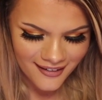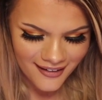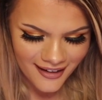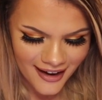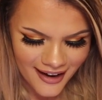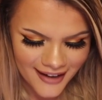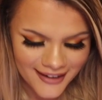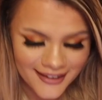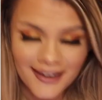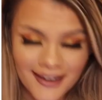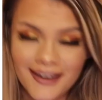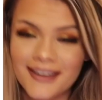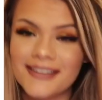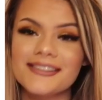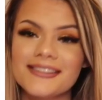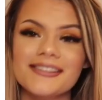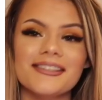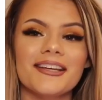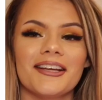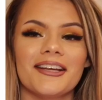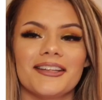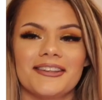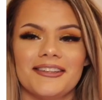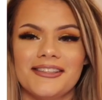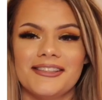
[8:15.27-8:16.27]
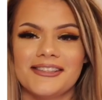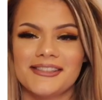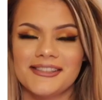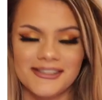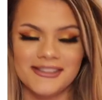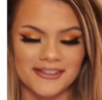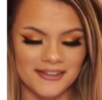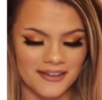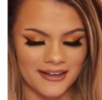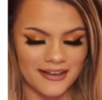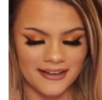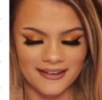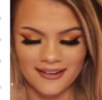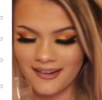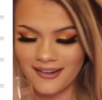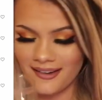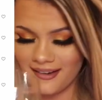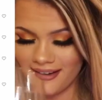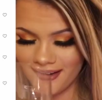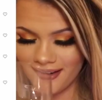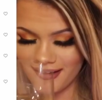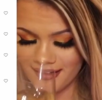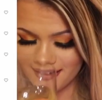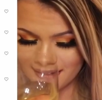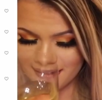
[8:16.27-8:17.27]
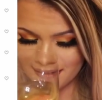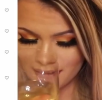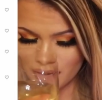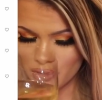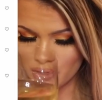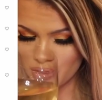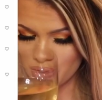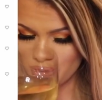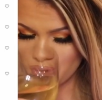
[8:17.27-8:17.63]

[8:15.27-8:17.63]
I can't take these. I can't.